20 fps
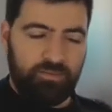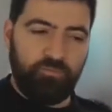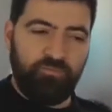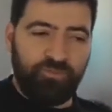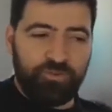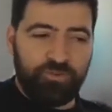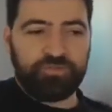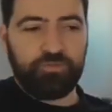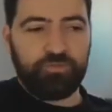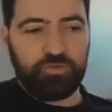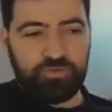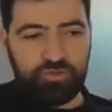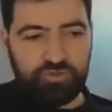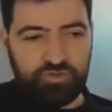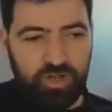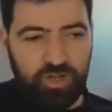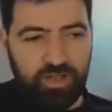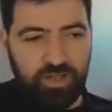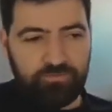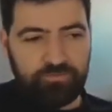first of all, you
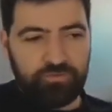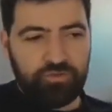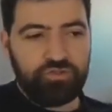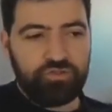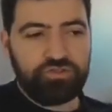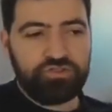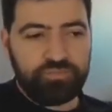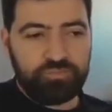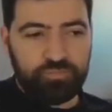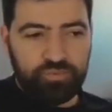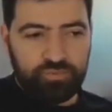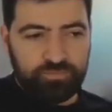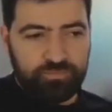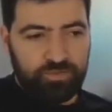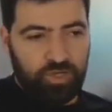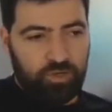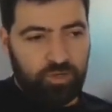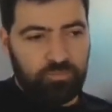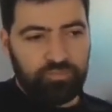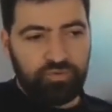drive huge,
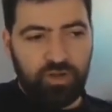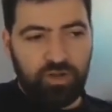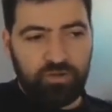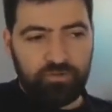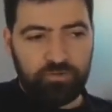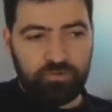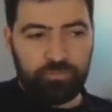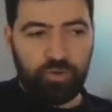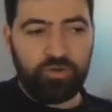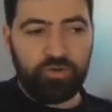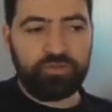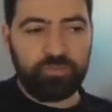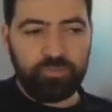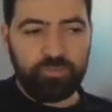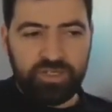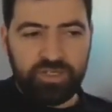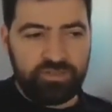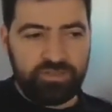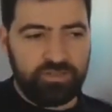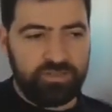
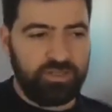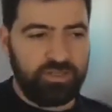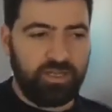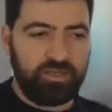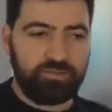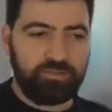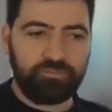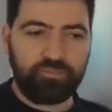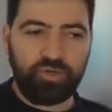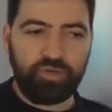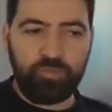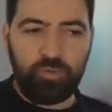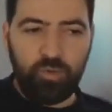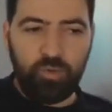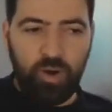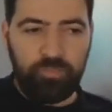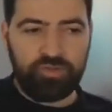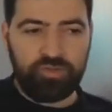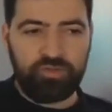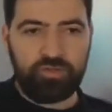profitability and premium
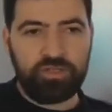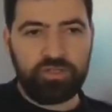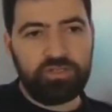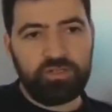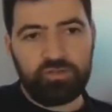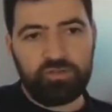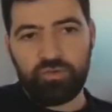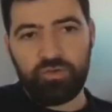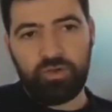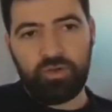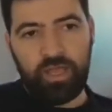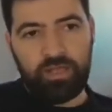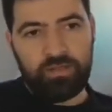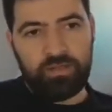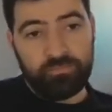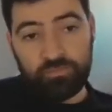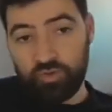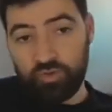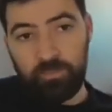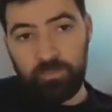opportunity
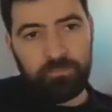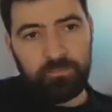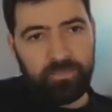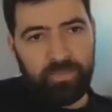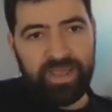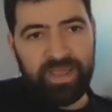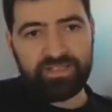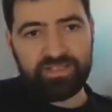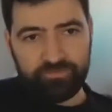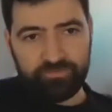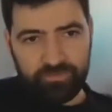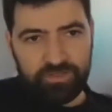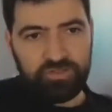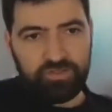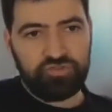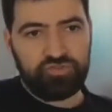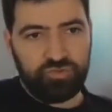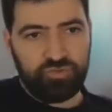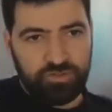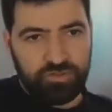to a massive
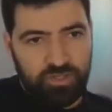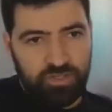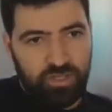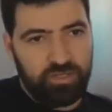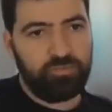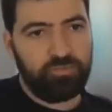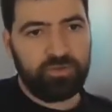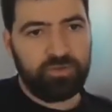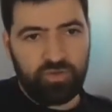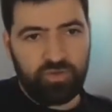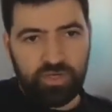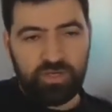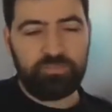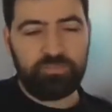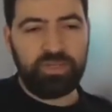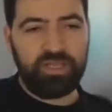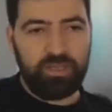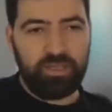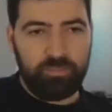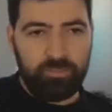industry, and you create a
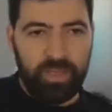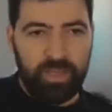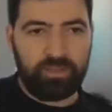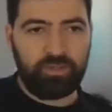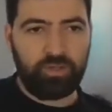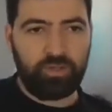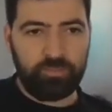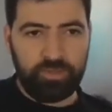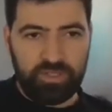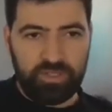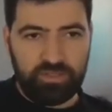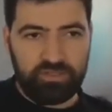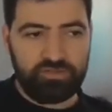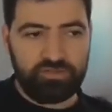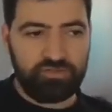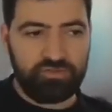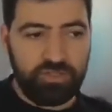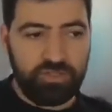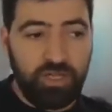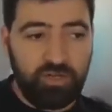big impact on a big industry.